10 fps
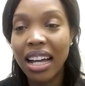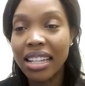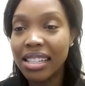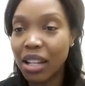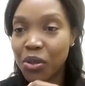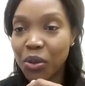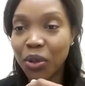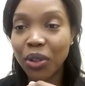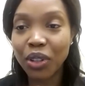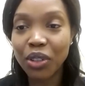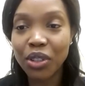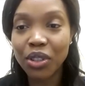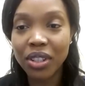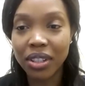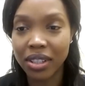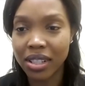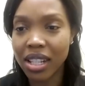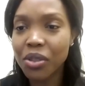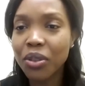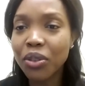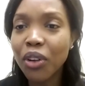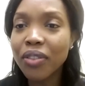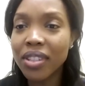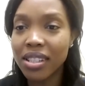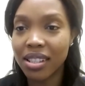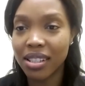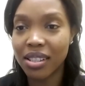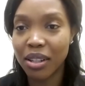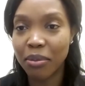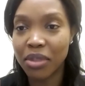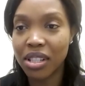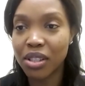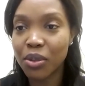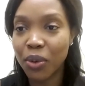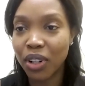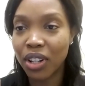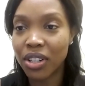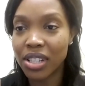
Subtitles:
central nervous system disorder,